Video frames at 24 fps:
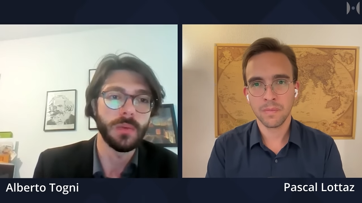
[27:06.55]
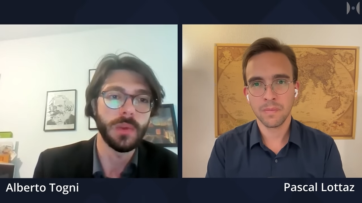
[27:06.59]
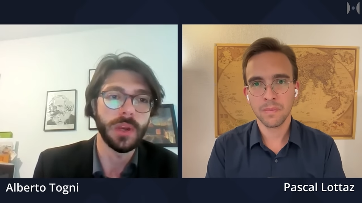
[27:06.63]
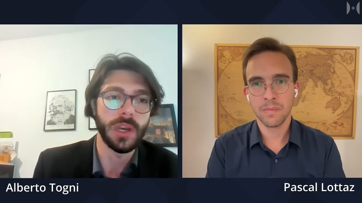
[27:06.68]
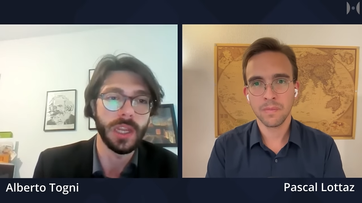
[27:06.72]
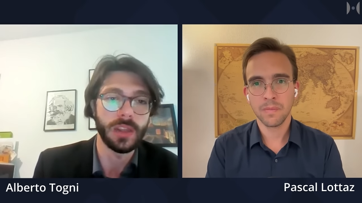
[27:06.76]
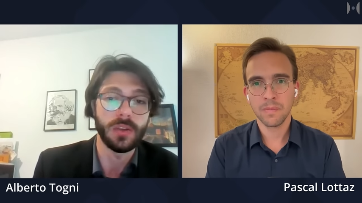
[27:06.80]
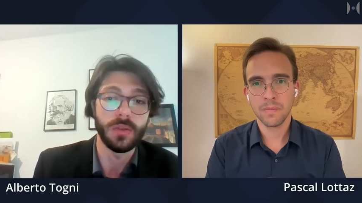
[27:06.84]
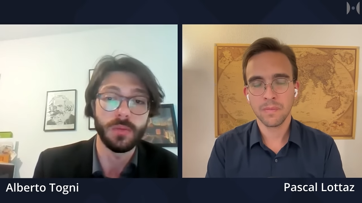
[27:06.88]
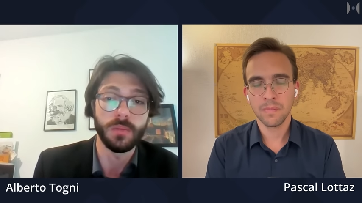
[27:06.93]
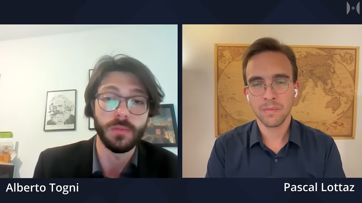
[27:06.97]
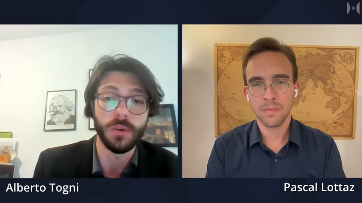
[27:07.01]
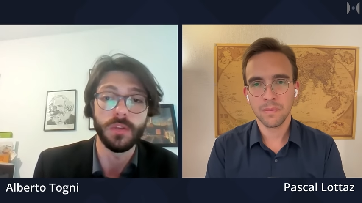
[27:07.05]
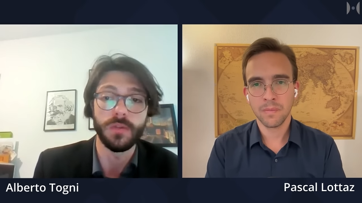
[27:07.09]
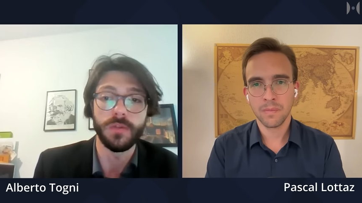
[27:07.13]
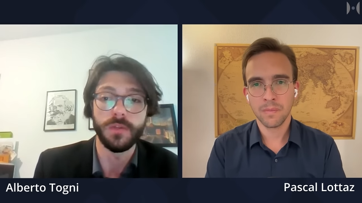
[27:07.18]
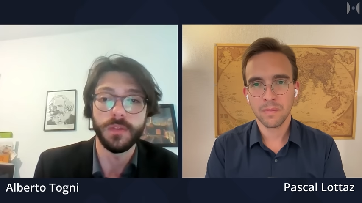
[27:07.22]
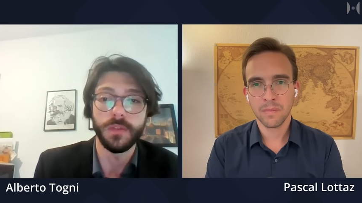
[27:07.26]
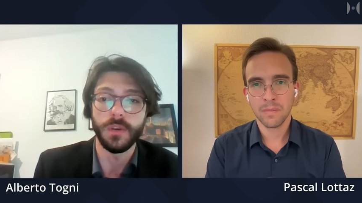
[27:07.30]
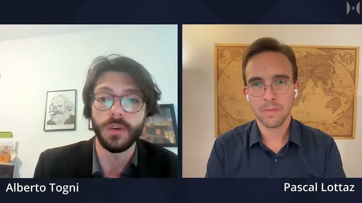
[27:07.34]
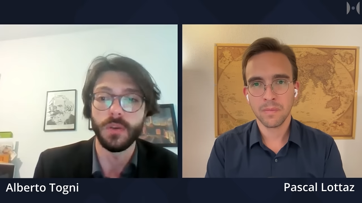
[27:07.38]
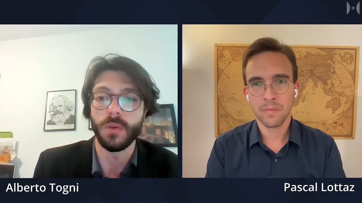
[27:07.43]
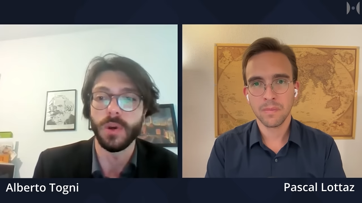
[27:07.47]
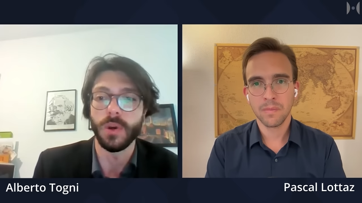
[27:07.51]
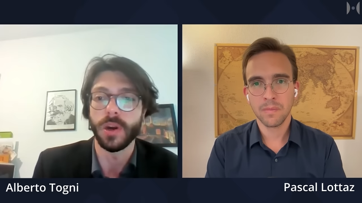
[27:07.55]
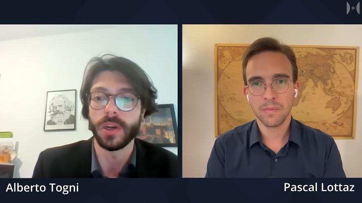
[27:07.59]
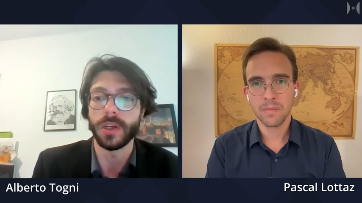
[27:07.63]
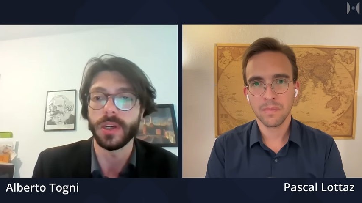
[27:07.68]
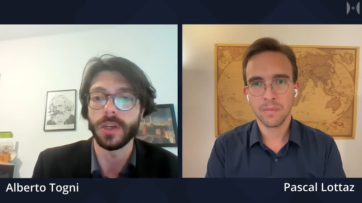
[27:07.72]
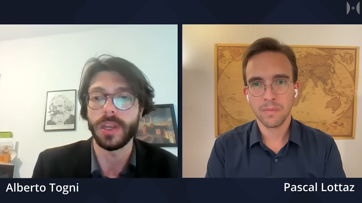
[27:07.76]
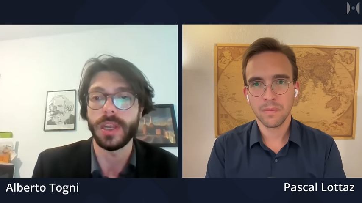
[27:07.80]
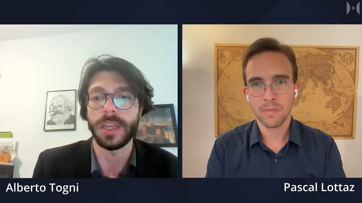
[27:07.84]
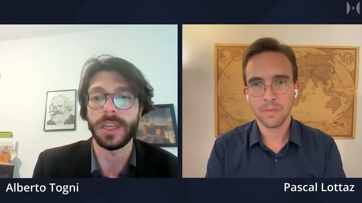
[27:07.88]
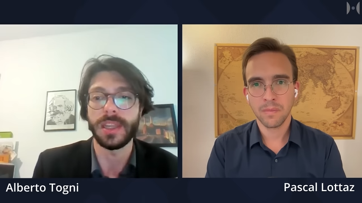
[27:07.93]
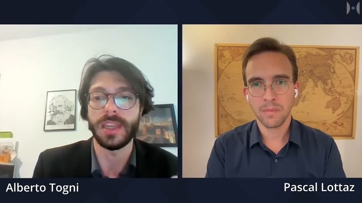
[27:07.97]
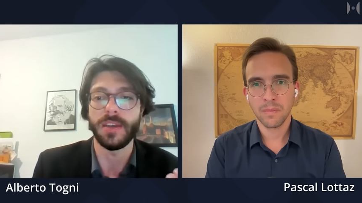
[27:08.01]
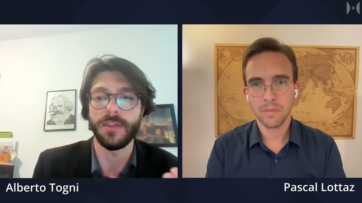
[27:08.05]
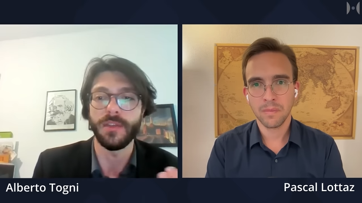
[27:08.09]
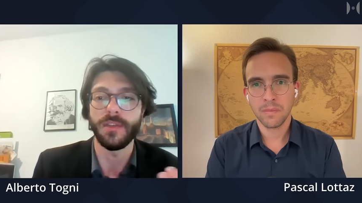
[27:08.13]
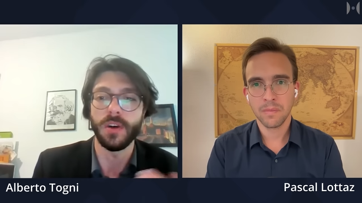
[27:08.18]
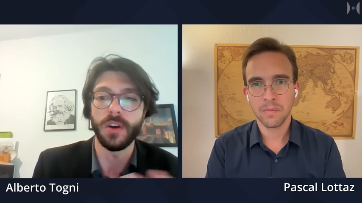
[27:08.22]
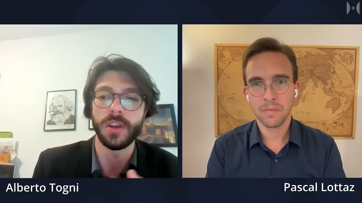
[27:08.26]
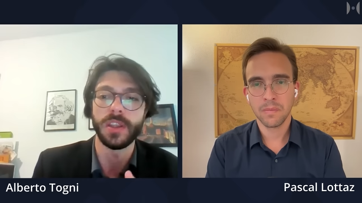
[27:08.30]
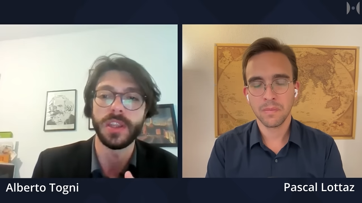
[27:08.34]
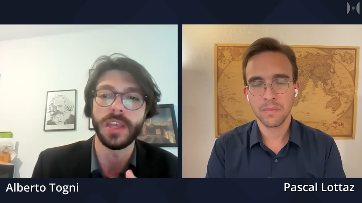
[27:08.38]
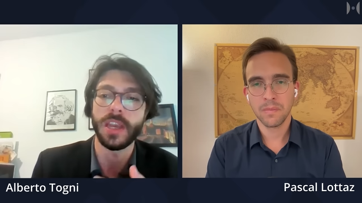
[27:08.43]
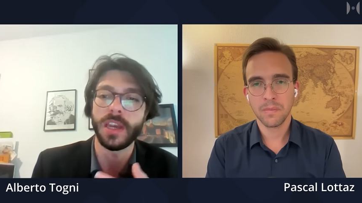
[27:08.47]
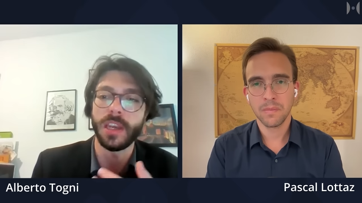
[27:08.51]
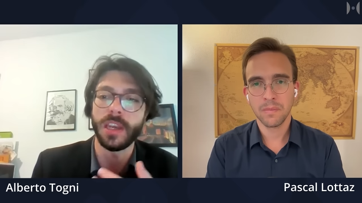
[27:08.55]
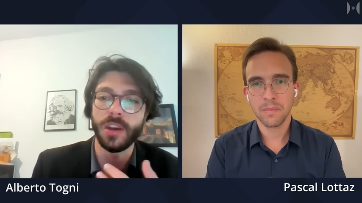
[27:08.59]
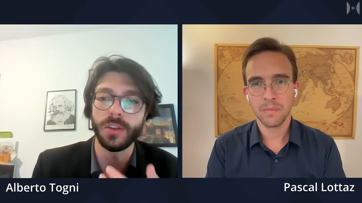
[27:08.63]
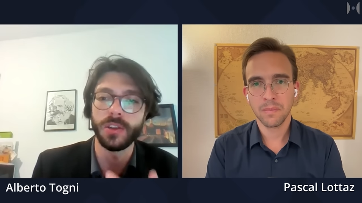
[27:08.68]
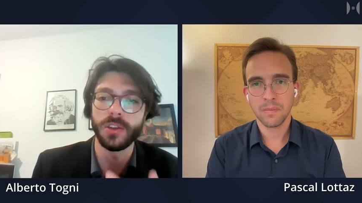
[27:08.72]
Speaker 1: We need to move forward and avoid any